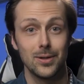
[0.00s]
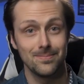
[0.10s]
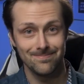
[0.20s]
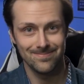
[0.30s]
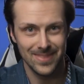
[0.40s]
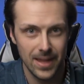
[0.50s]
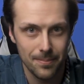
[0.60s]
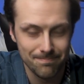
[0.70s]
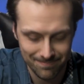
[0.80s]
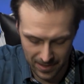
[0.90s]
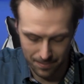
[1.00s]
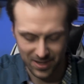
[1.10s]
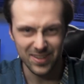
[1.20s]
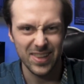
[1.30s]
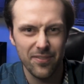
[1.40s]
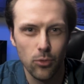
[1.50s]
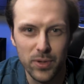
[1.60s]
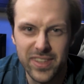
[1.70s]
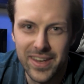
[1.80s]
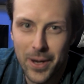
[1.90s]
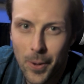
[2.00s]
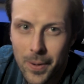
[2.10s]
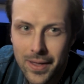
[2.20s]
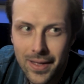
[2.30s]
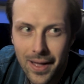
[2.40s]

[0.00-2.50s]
Well, I'm gonna level with you here.